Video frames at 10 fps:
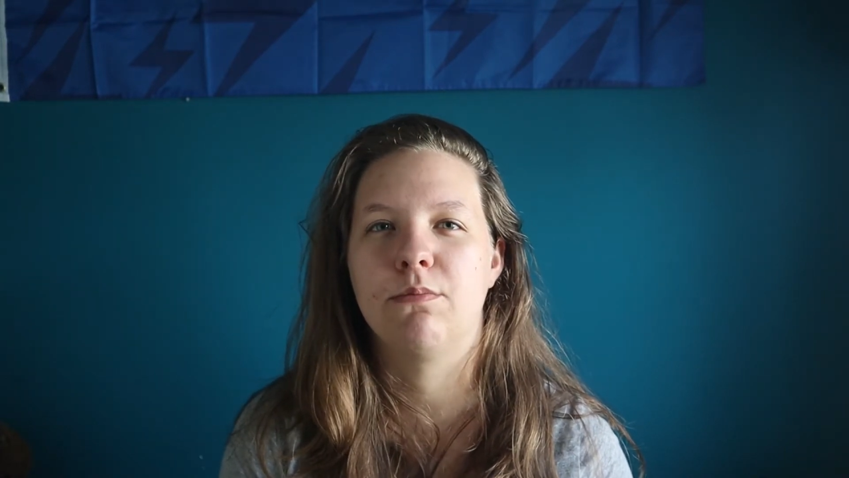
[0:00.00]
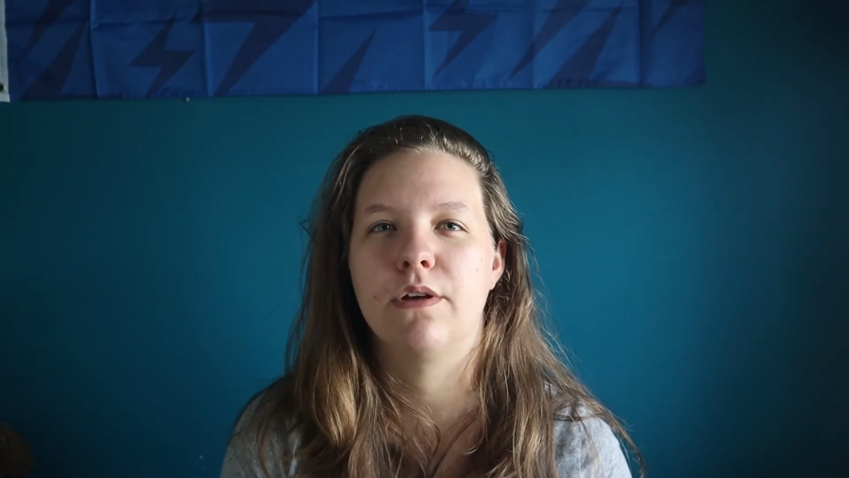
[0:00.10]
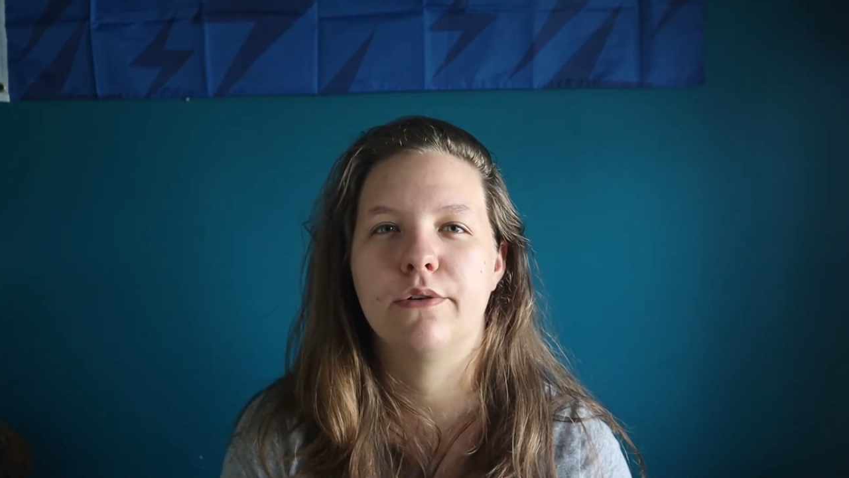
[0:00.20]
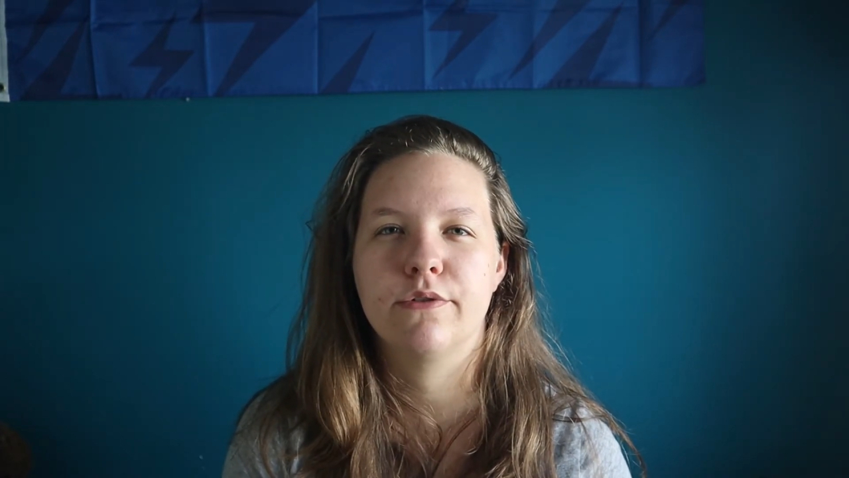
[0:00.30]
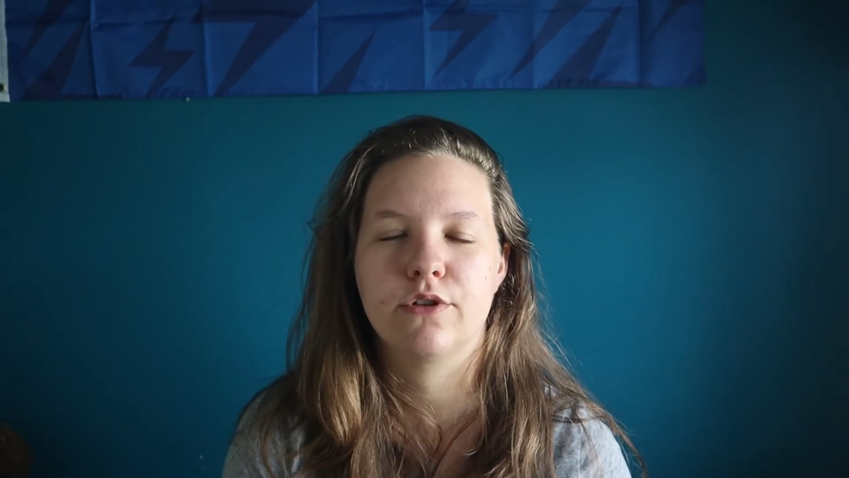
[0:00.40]

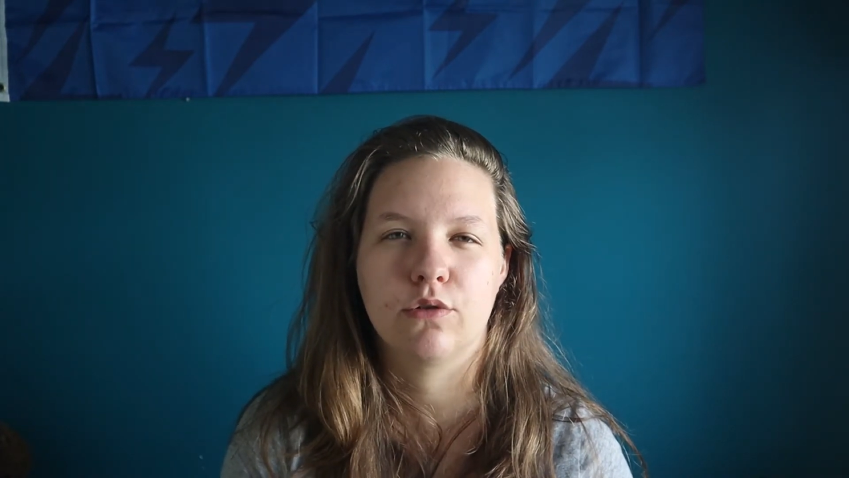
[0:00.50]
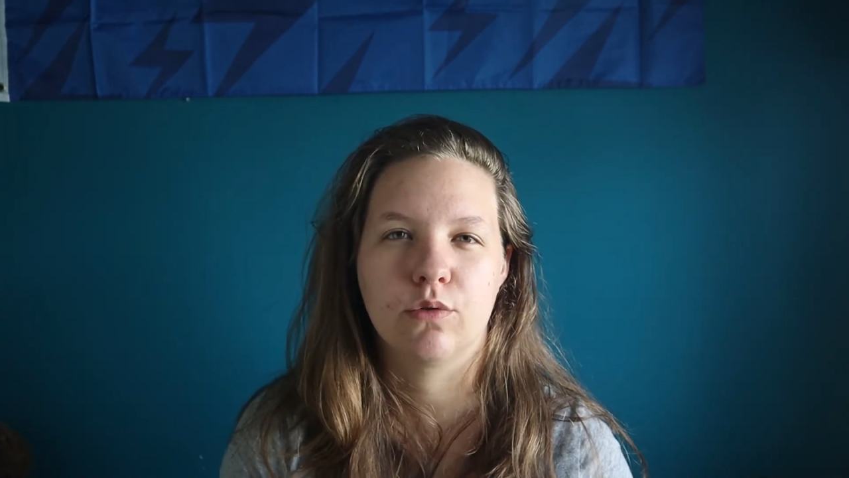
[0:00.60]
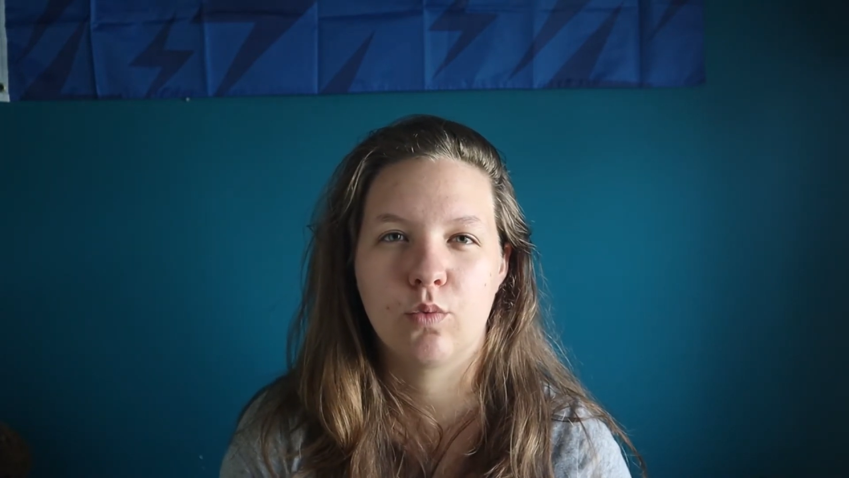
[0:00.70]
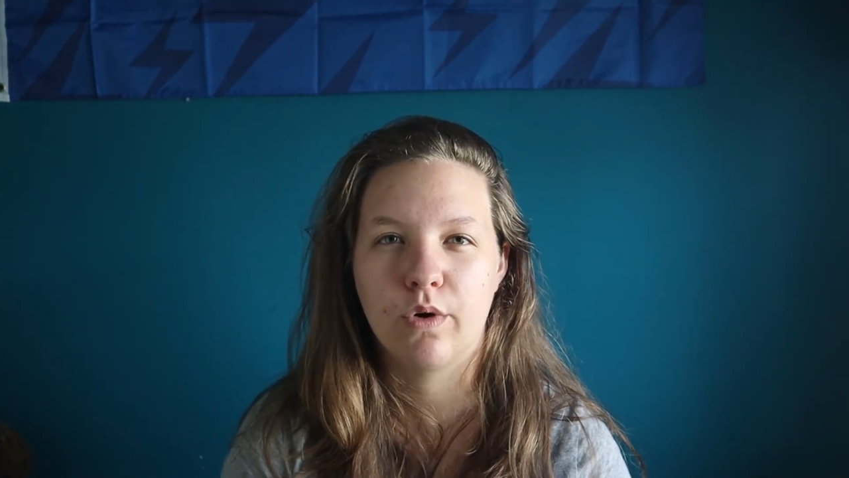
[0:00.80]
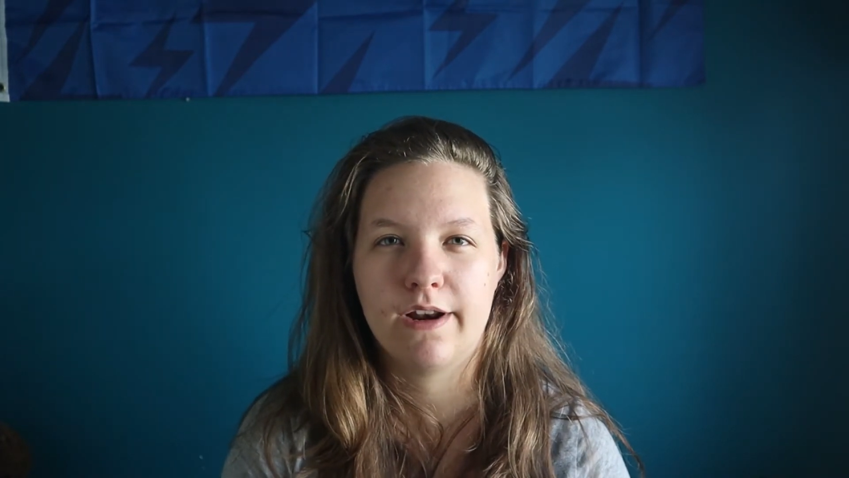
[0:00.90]
bills
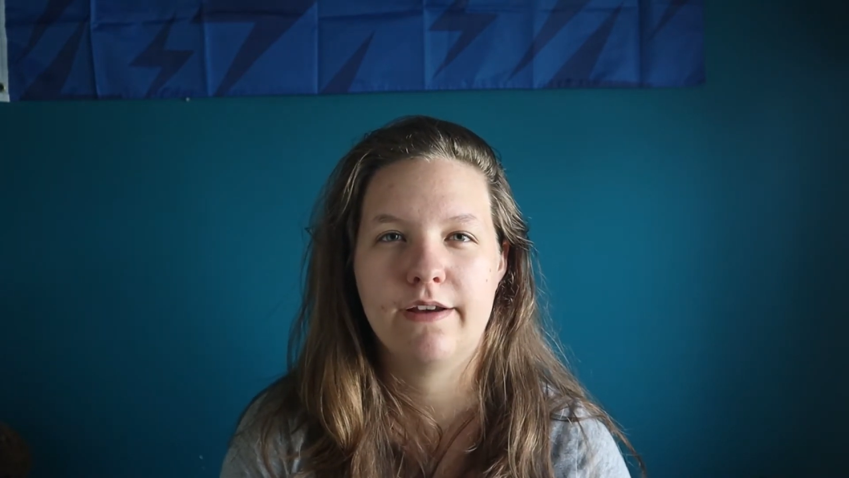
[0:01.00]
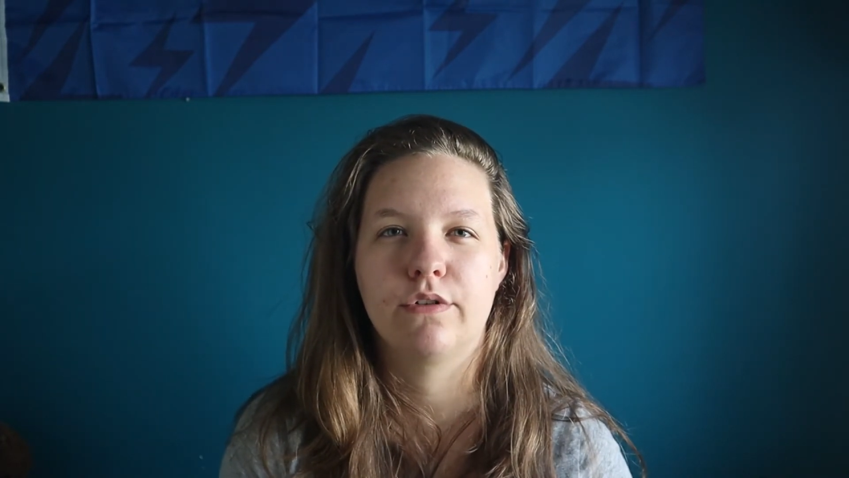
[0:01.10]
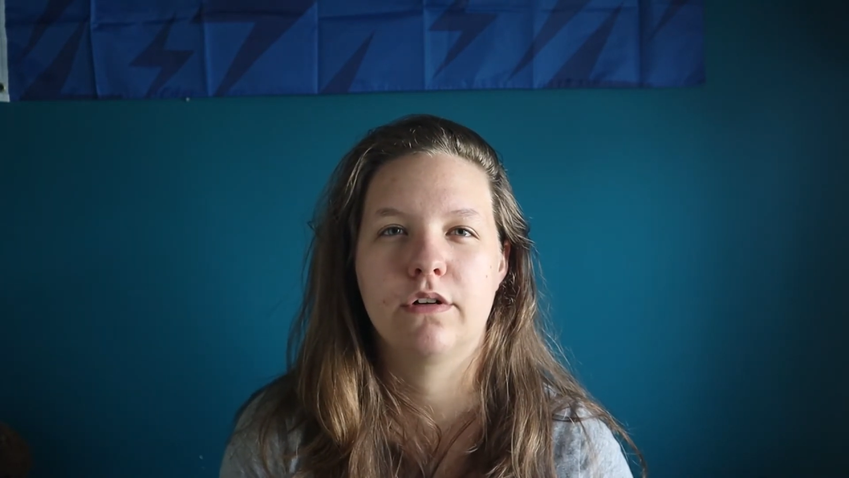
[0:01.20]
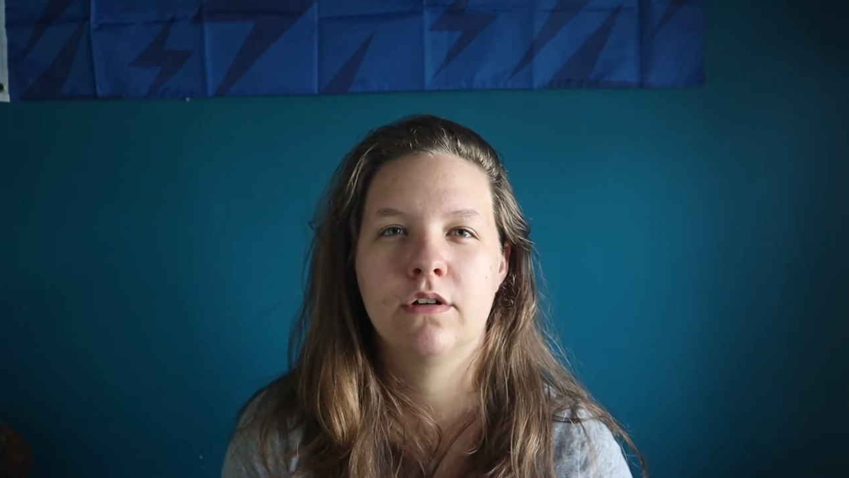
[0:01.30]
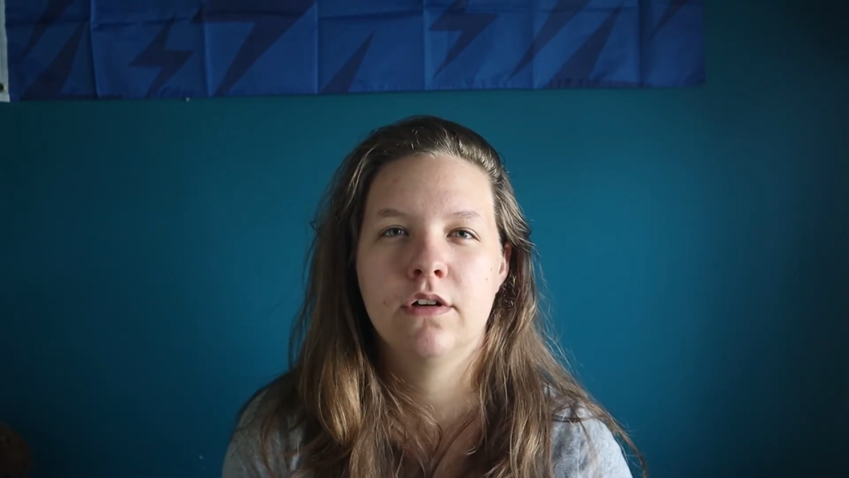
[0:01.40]
or
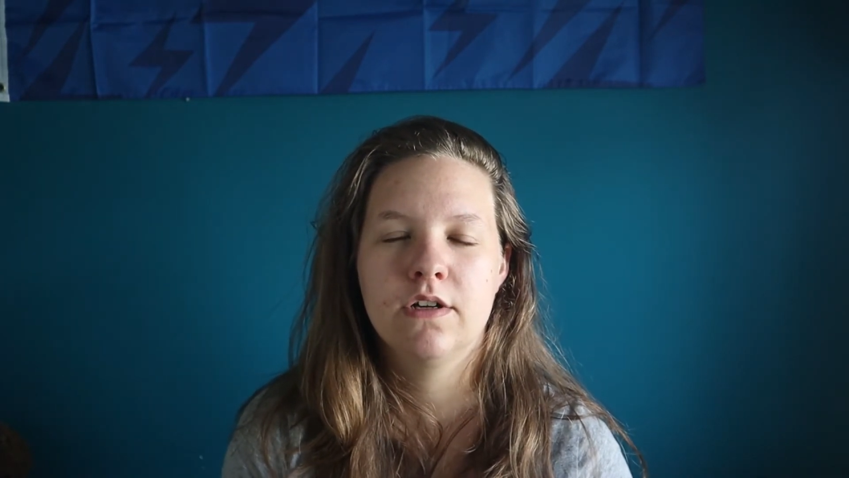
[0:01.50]
whatever,